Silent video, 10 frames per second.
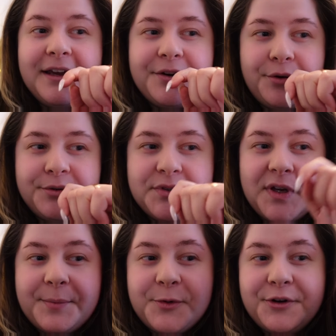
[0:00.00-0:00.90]
And also
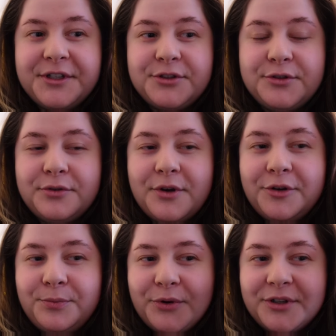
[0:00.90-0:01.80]
I'm going to
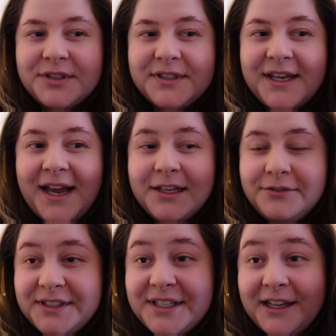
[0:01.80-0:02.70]
unbox the
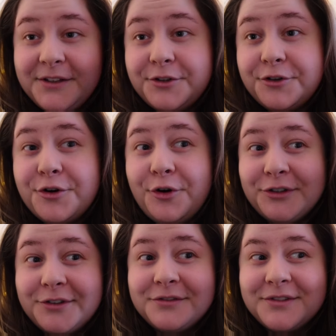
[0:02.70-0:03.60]
advent calendar on